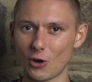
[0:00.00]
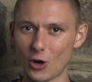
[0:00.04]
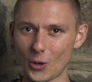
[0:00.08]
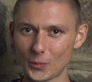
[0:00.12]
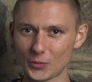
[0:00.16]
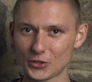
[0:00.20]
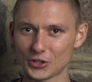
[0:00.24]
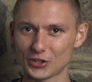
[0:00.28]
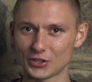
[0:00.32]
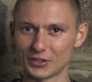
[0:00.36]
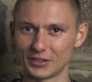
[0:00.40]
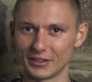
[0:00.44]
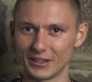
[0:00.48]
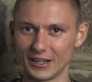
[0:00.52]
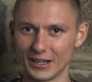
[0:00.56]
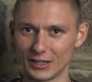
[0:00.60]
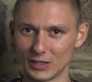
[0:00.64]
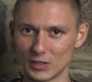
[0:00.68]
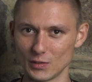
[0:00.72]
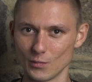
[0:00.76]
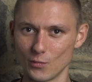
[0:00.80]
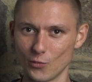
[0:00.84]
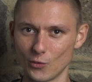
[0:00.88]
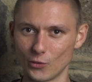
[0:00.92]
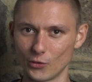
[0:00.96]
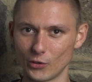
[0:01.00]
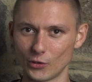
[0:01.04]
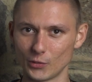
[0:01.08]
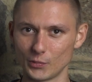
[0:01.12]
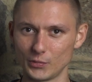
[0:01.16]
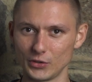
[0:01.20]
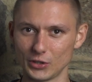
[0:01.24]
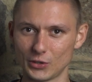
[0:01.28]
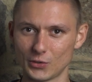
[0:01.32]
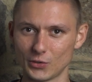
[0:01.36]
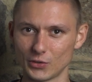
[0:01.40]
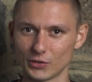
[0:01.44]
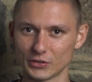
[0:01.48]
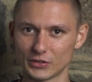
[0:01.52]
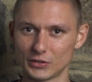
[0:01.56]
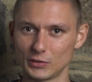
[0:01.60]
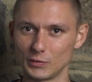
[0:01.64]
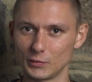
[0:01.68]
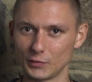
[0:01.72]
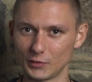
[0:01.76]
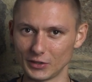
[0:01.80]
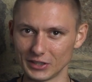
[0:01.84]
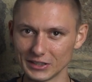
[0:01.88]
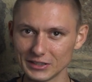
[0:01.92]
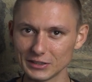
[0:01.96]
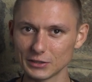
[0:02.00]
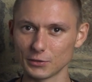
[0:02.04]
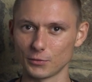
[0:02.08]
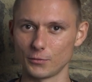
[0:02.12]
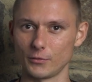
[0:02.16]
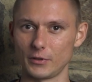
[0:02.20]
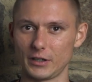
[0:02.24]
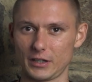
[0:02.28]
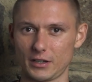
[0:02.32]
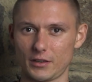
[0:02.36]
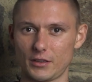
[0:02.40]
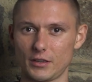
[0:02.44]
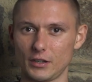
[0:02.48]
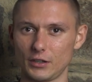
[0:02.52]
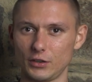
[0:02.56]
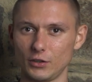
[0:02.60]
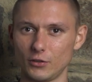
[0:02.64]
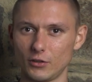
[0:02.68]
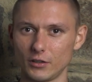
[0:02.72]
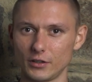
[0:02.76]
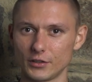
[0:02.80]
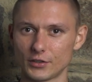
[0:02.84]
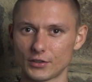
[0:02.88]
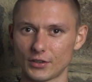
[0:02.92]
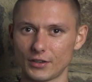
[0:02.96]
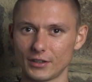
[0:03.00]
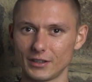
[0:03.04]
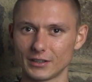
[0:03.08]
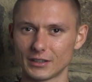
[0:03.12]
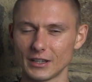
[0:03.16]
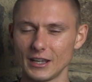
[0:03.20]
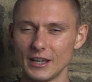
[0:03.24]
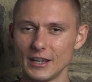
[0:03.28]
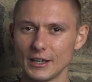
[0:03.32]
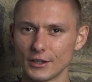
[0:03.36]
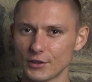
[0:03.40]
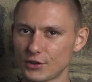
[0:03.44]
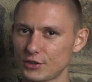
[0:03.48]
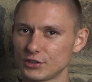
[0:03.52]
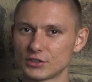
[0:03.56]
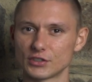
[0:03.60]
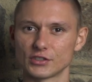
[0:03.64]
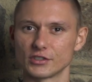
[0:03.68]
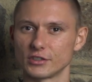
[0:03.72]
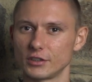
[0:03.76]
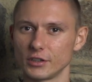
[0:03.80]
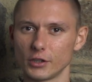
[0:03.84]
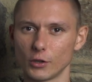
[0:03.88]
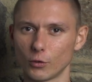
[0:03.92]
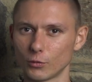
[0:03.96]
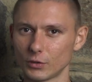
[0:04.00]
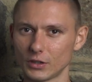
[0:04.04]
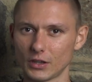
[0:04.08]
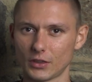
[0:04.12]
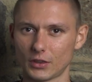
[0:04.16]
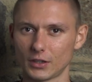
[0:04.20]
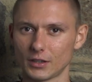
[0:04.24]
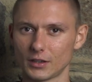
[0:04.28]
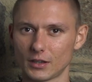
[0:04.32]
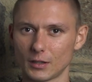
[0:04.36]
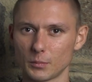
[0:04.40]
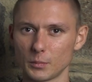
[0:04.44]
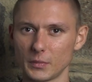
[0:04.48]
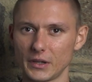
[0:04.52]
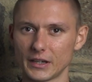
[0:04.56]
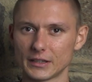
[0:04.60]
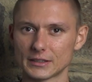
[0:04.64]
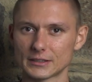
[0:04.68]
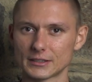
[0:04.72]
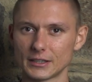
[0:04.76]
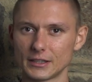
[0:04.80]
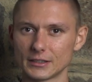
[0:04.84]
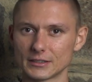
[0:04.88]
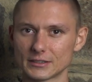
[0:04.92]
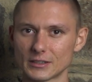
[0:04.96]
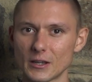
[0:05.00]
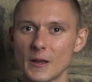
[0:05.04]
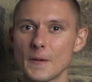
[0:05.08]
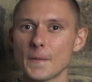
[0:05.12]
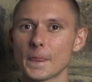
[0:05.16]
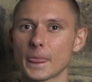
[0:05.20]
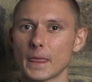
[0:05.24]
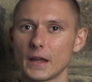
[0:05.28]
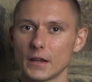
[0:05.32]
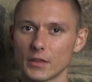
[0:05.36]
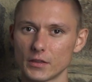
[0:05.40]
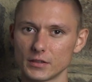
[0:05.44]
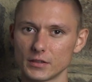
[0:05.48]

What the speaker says: option anymore, because you've integrated that knowledge that this is the only thing that makes sense, and